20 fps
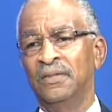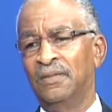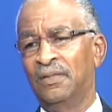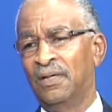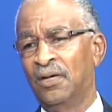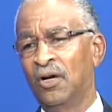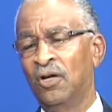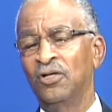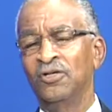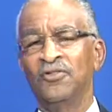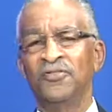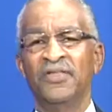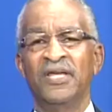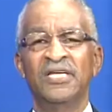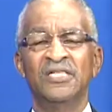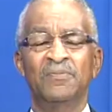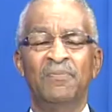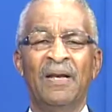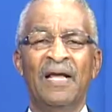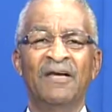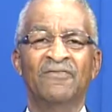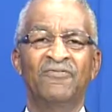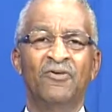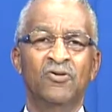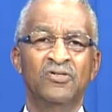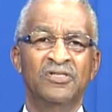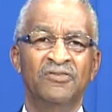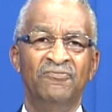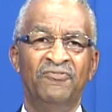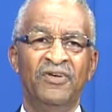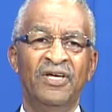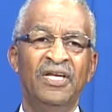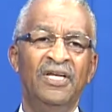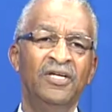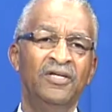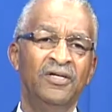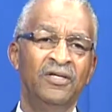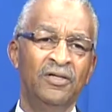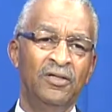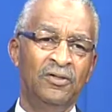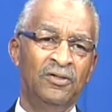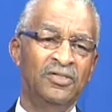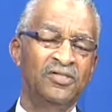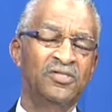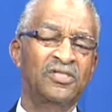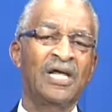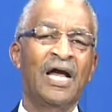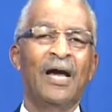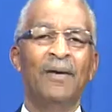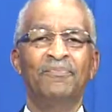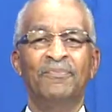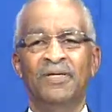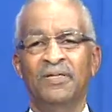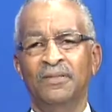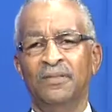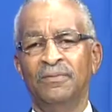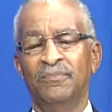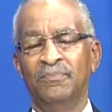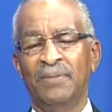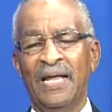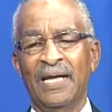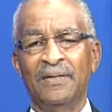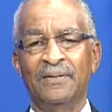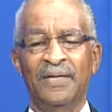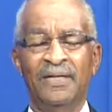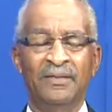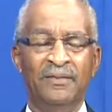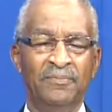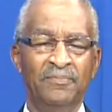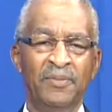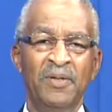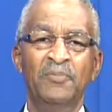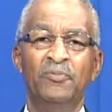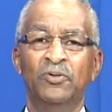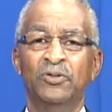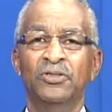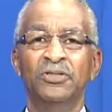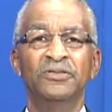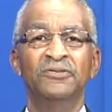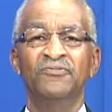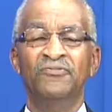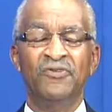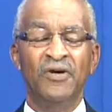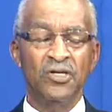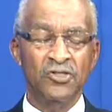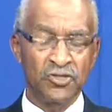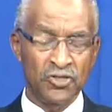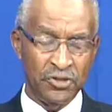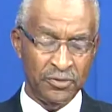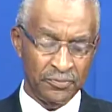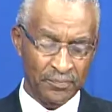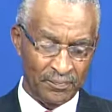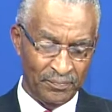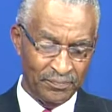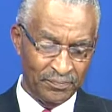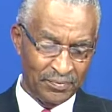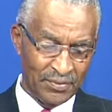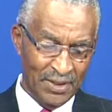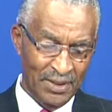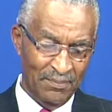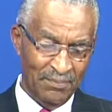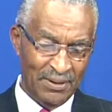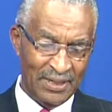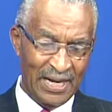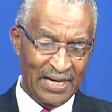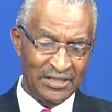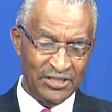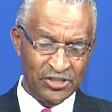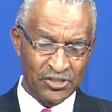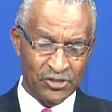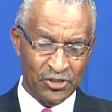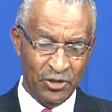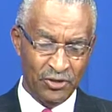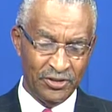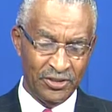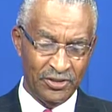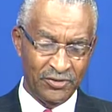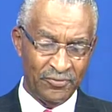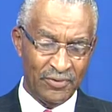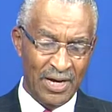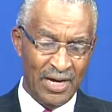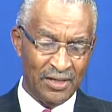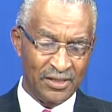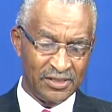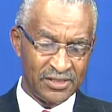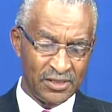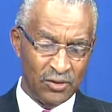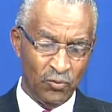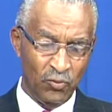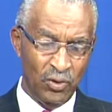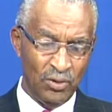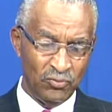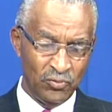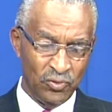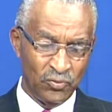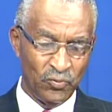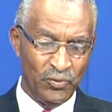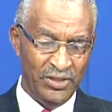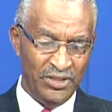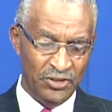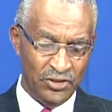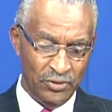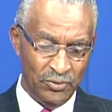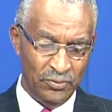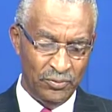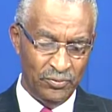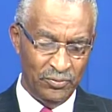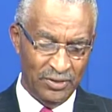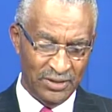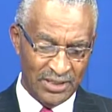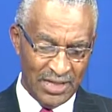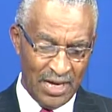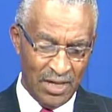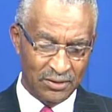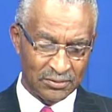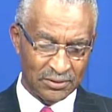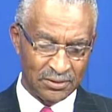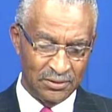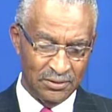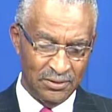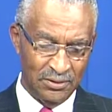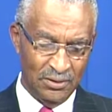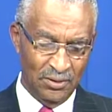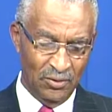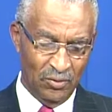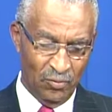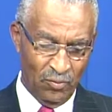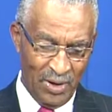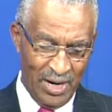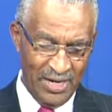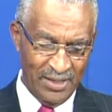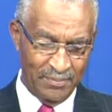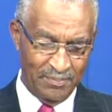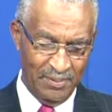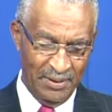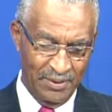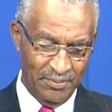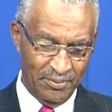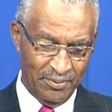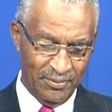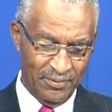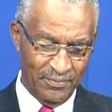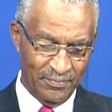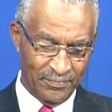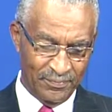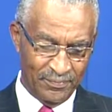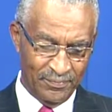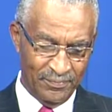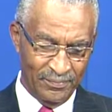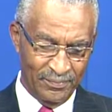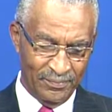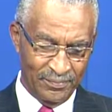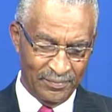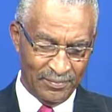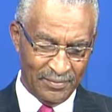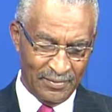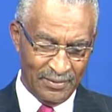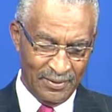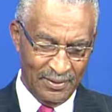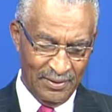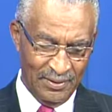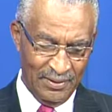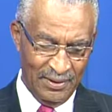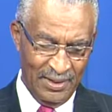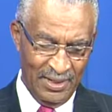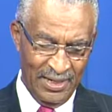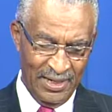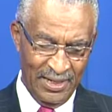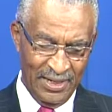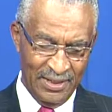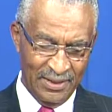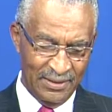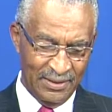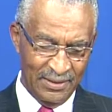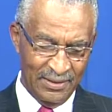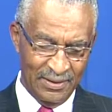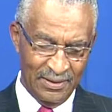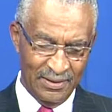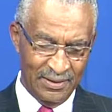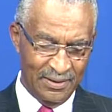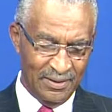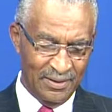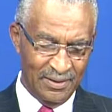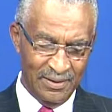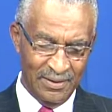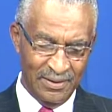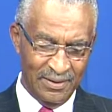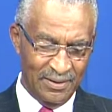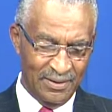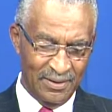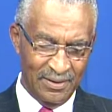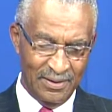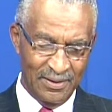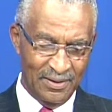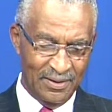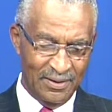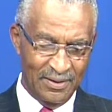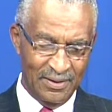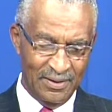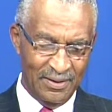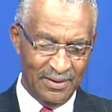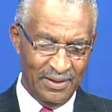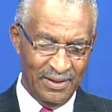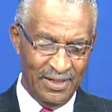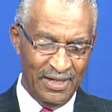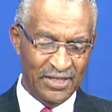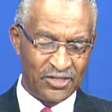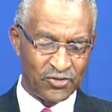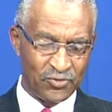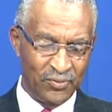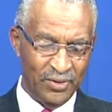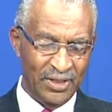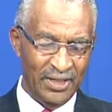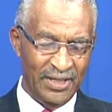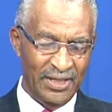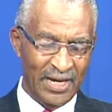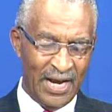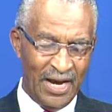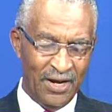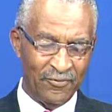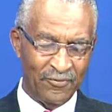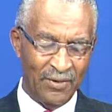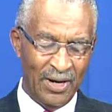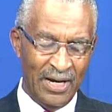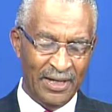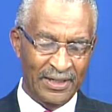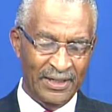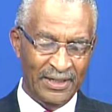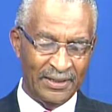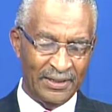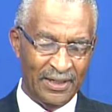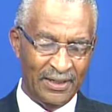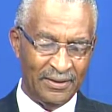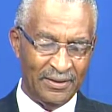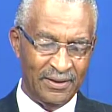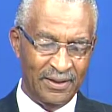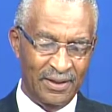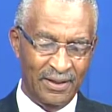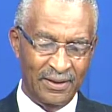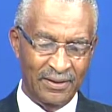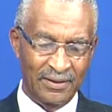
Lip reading: all of the things black folks invented, you know, it stopped and the people couldn't function. But I just turned it around and said, what would we do without white people? And it's really ironic and